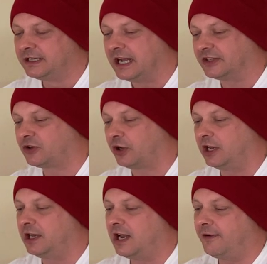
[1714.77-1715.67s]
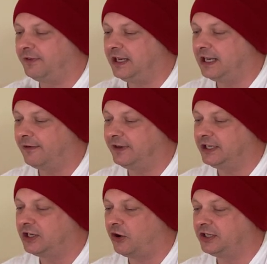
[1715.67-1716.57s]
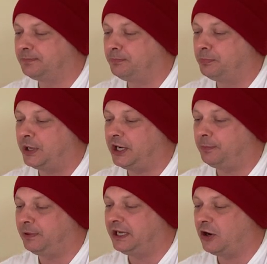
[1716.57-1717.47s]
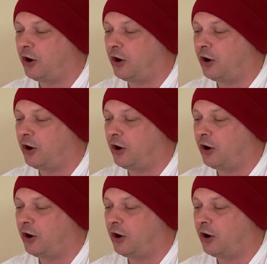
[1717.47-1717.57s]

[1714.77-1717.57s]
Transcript: It's got a lovely, lovely, nice purpley,